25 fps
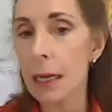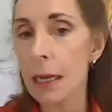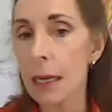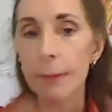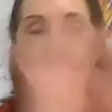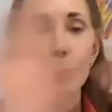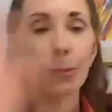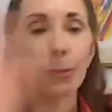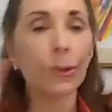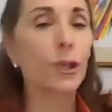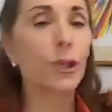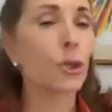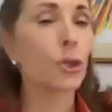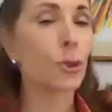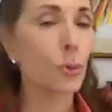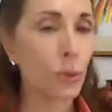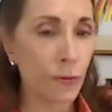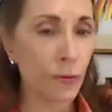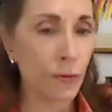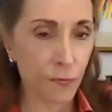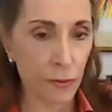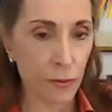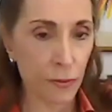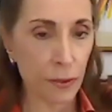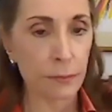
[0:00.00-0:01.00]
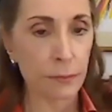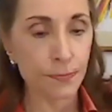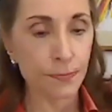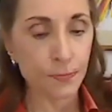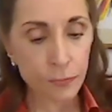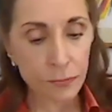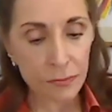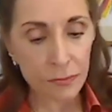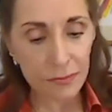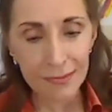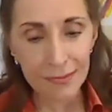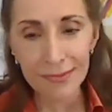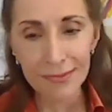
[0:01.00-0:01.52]
Beautiful.
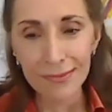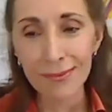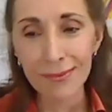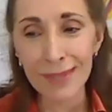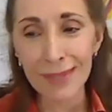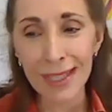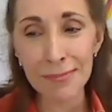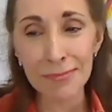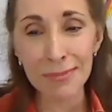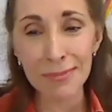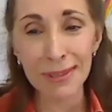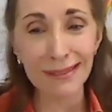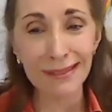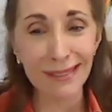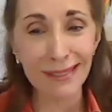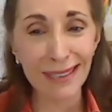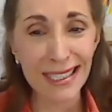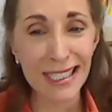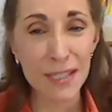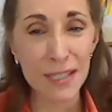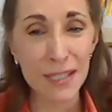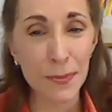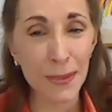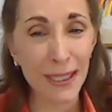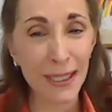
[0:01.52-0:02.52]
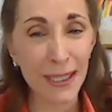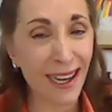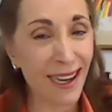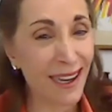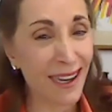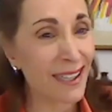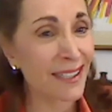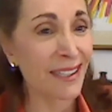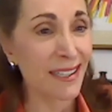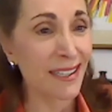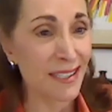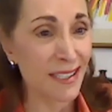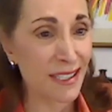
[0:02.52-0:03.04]
But let's be
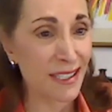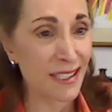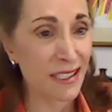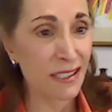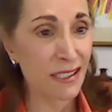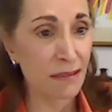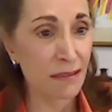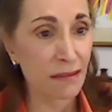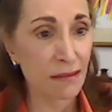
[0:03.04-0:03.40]
honest.